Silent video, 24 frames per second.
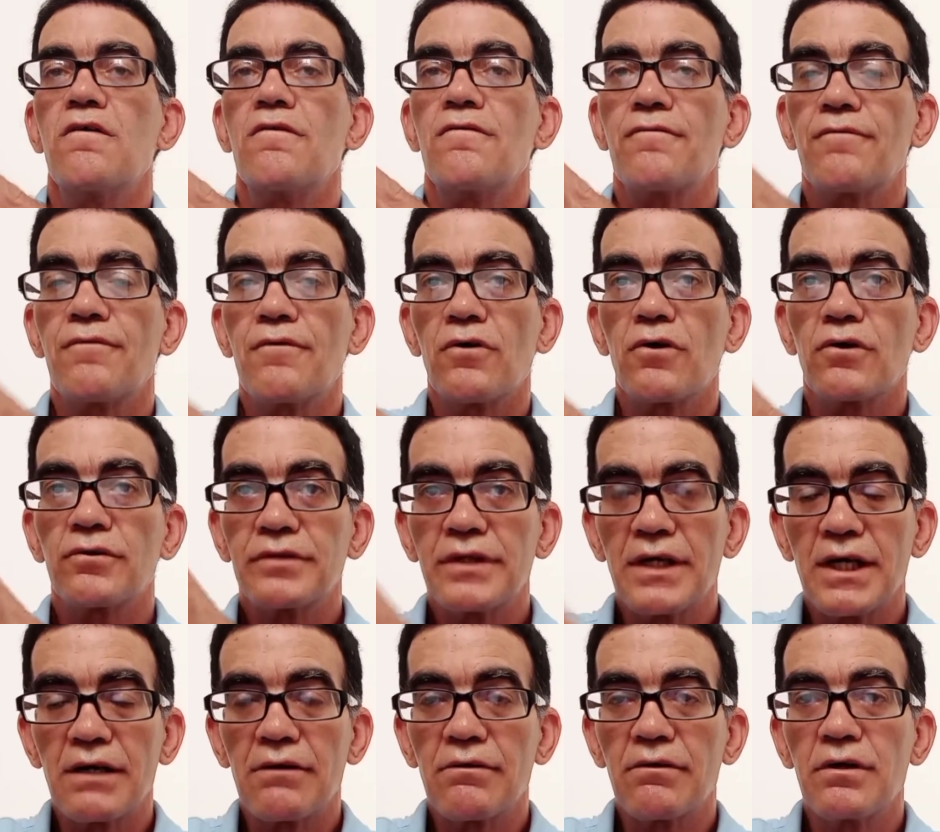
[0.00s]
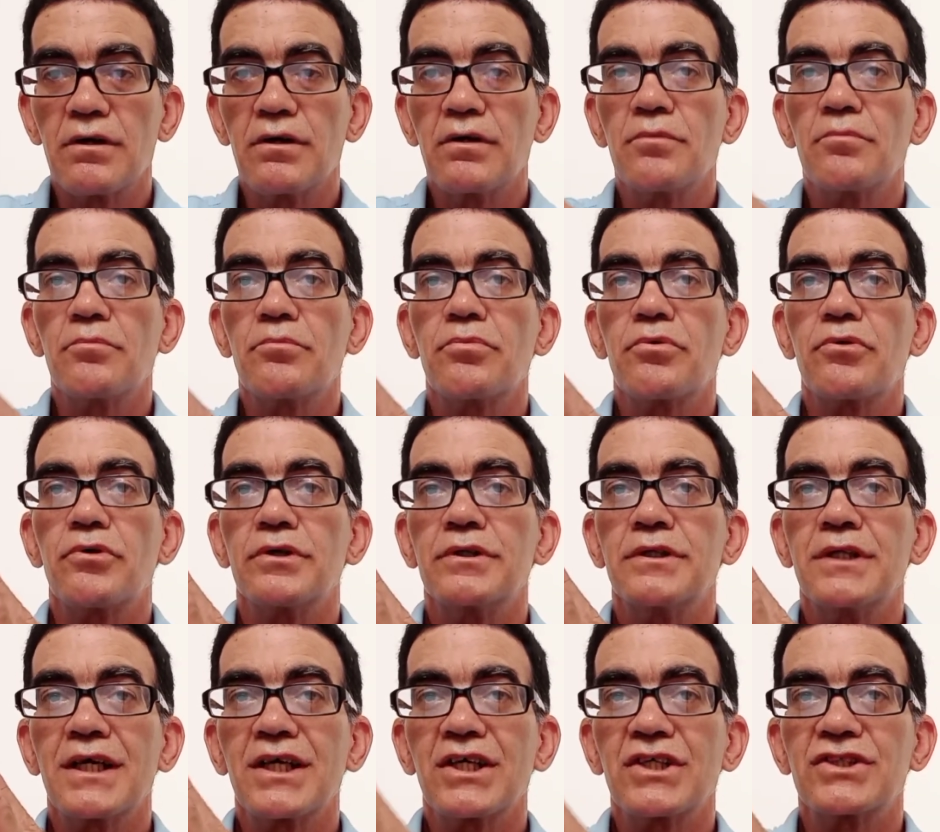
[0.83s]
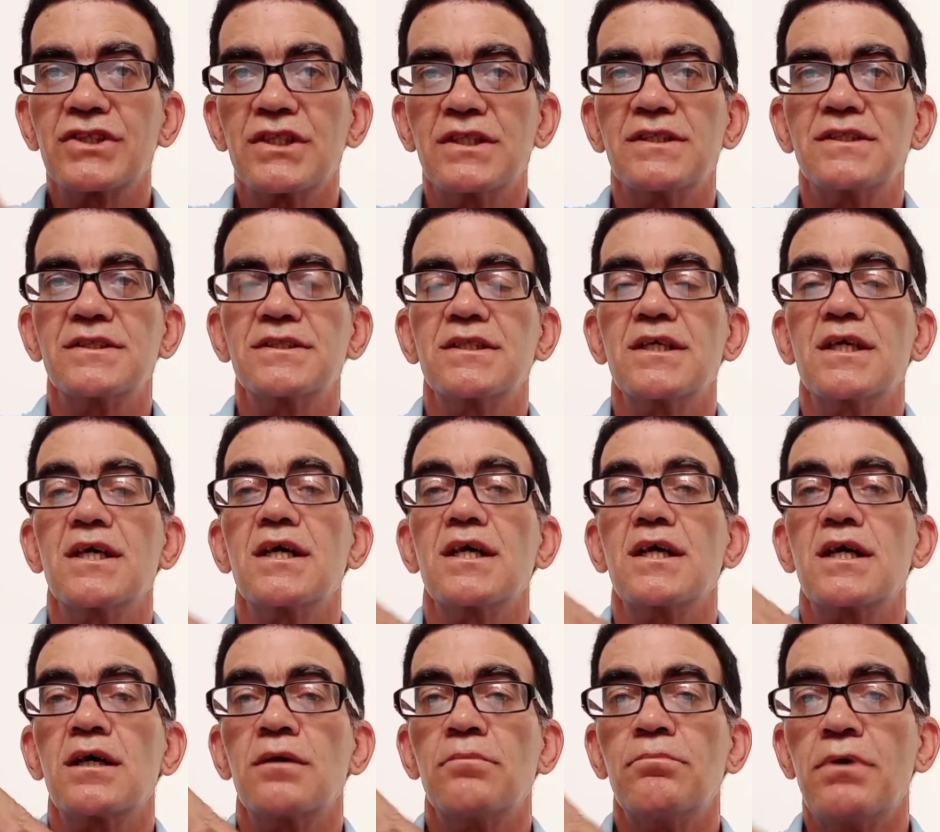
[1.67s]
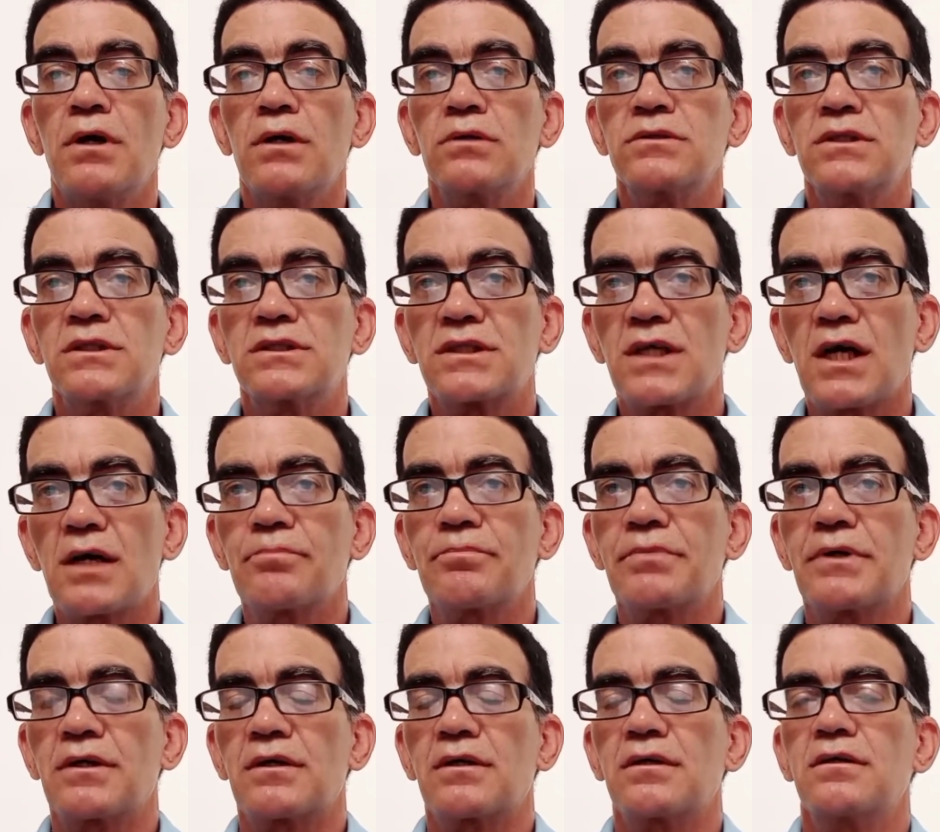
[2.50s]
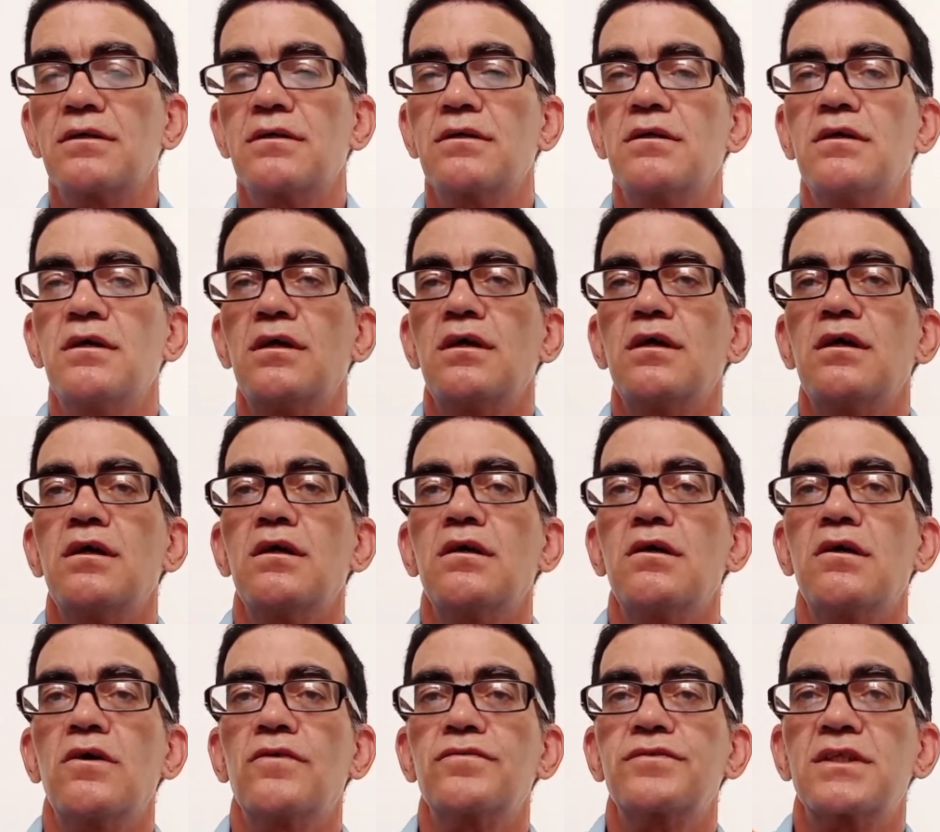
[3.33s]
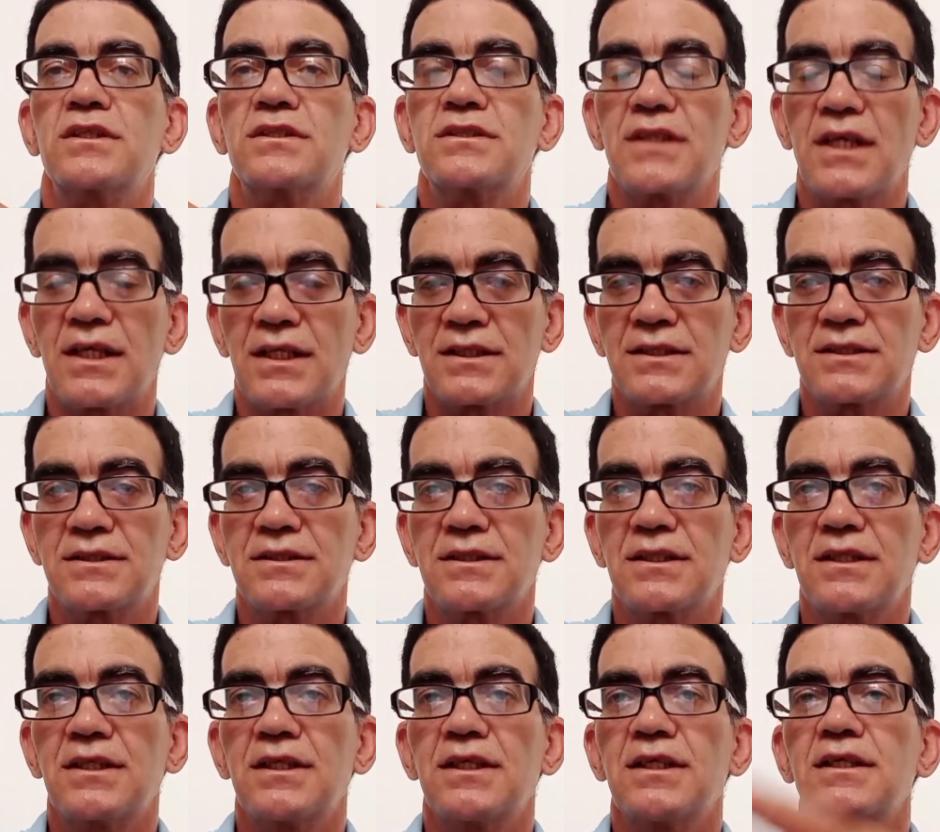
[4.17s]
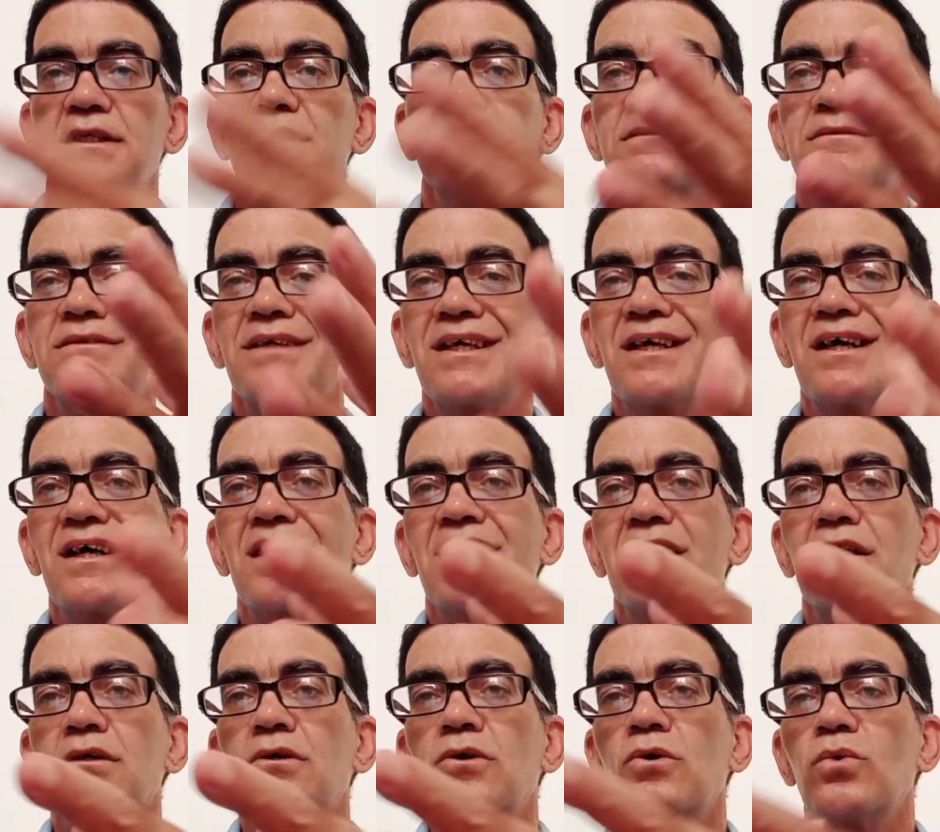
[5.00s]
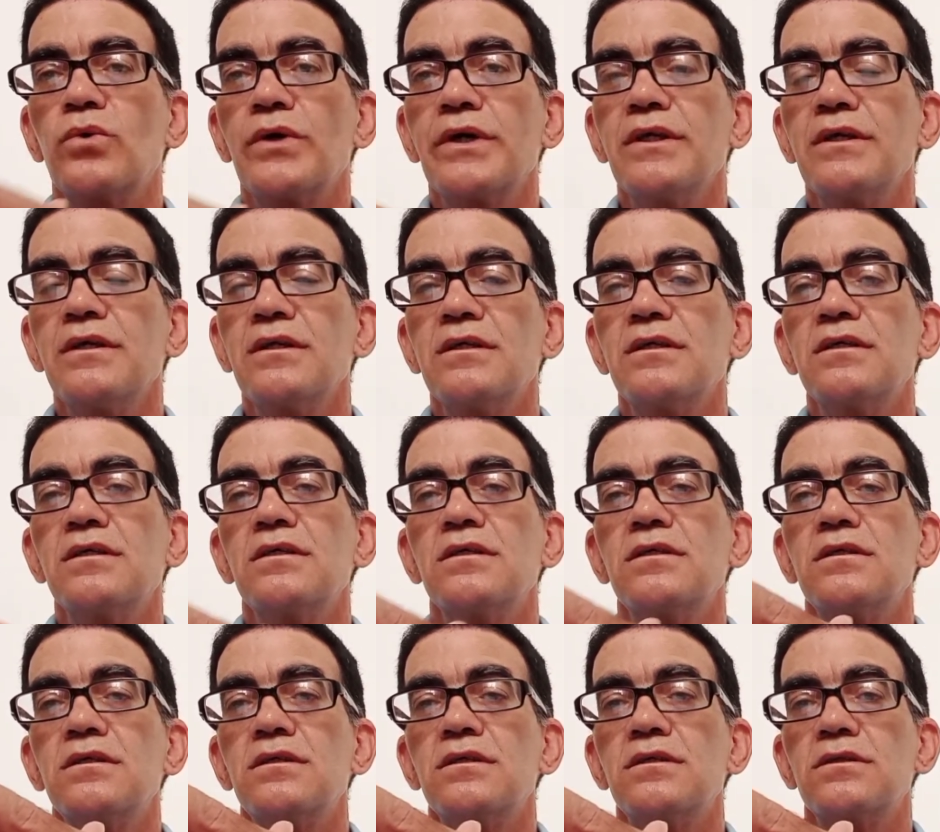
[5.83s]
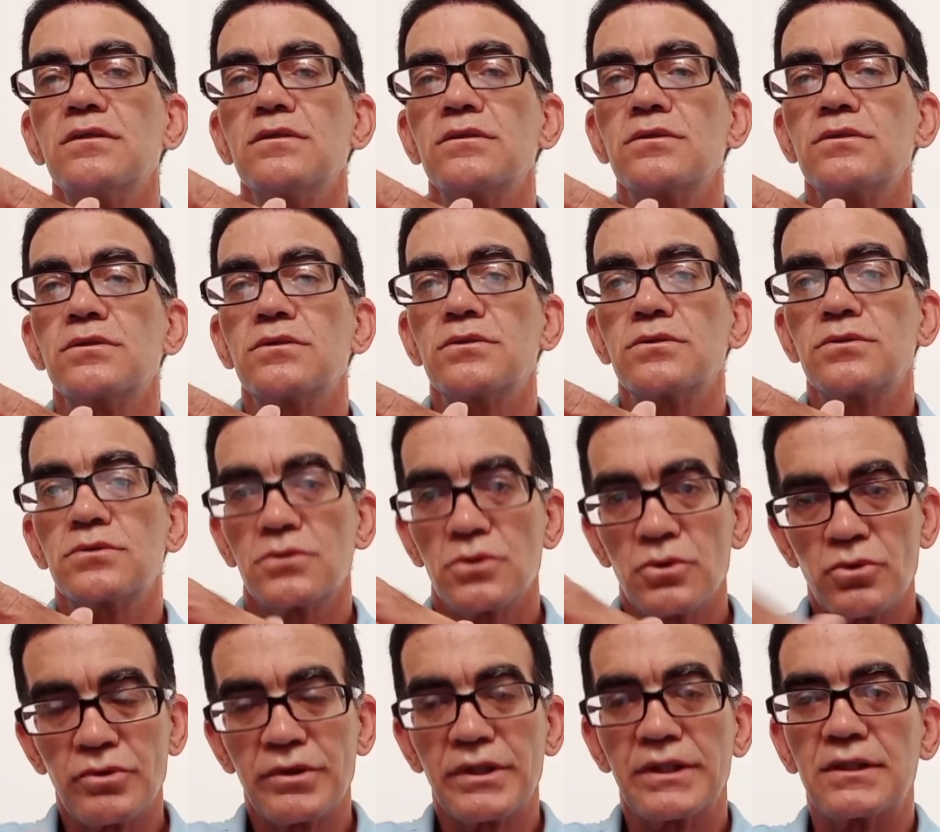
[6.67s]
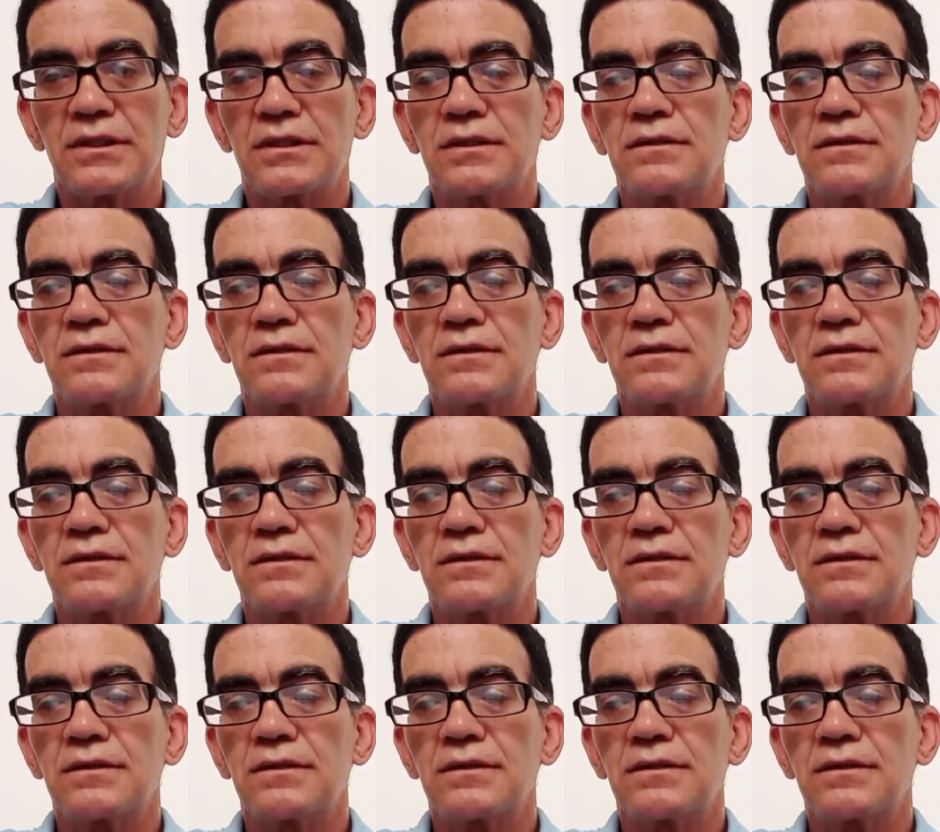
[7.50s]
for their predictions about the topic of the text they are going to read.